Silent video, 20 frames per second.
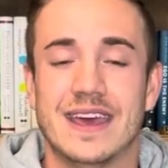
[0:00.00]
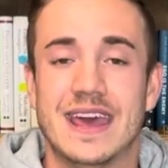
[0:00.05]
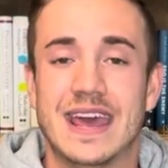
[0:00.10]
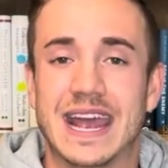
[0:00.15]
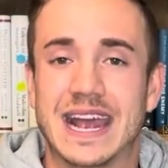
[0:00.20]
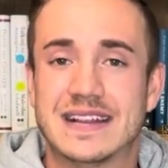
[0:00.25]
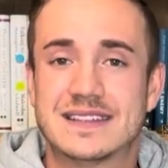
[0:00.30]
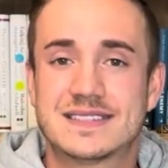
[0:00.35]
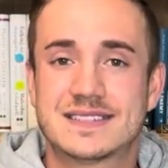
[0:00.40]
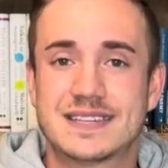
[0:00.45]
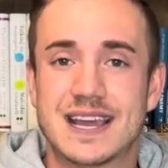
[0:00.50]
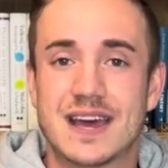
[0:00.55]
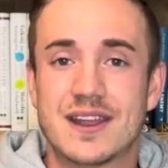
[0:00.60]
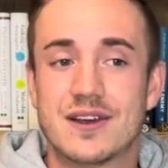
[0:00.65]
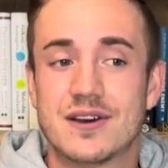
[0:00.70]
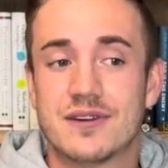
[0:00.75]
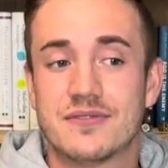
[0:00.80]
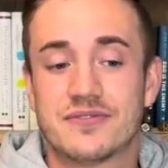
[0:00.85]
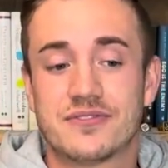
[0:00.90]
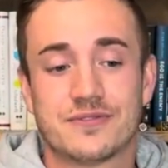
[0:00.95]
Instead
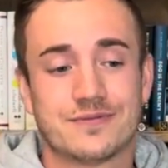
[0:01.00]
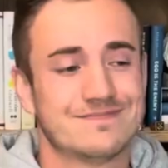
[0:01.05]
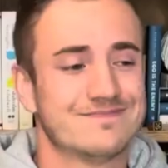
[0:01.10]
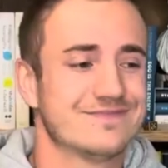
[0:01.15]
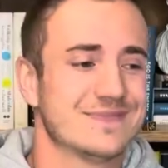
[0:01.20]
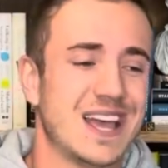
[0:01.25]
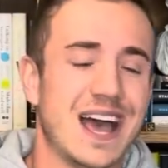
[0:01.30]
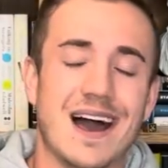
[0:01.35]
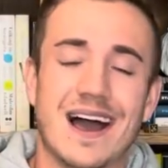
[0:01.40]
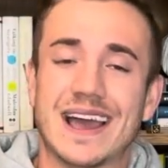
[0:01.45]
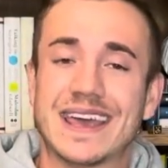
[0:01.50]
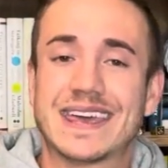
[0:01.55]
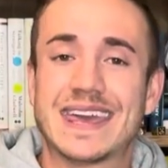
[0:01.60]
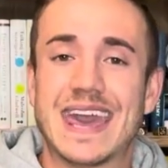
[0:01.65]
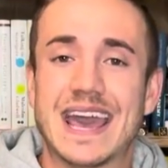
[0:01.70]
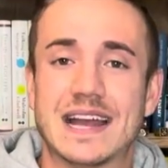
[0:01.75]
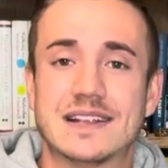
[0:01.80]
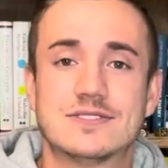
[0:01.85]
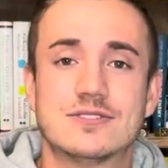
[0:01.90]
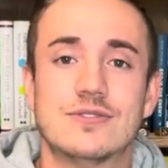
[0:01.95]
of, I
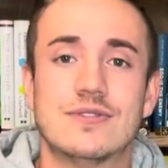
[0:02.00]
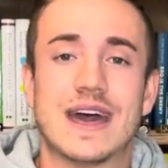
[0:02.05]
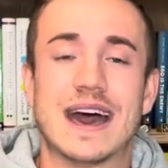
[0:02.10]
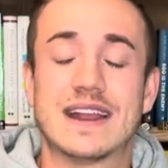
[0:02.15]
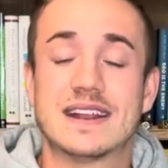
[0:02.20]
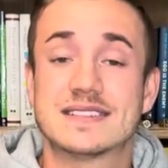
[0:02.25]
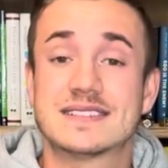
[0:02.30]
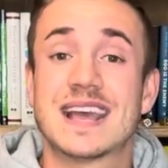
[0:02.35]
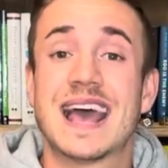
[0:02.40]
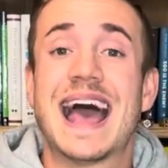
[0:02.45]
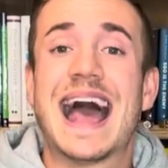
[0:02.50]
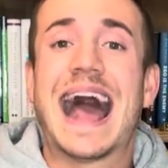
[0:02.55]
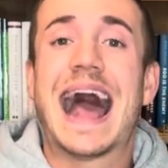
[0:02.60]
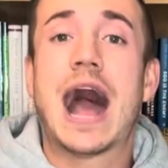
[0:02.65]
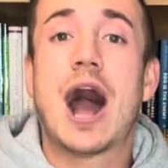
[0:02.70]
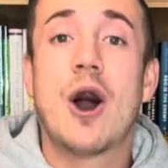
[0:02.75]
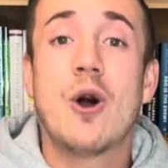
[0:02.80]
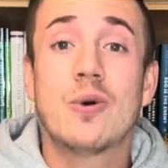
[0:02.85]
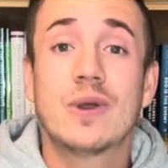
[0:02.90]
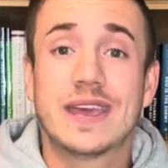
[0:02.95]
can't do that, it's
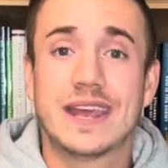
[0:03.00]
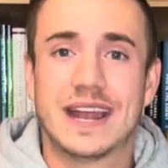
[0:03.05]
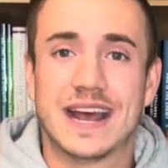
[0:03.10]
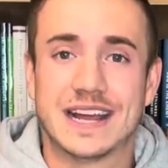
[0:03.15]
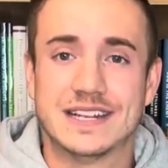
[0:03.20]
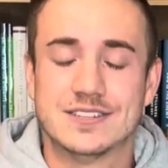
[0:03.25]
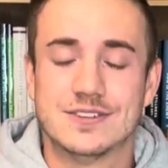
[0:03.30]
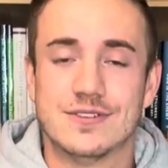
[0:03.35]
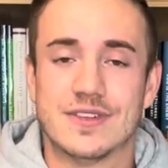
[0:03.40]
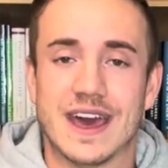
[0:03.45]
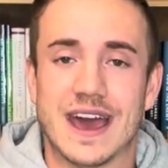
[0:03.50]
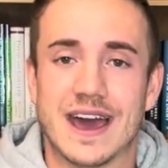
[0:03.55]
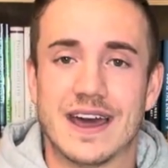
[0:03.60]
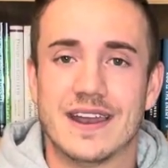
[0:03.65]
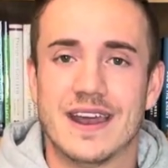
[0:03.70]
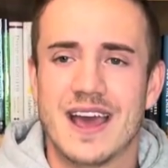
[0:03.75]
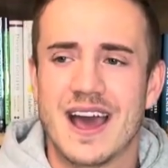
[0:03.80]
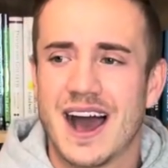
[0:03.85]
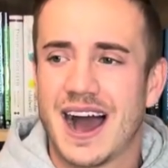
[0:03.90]
how can I do that?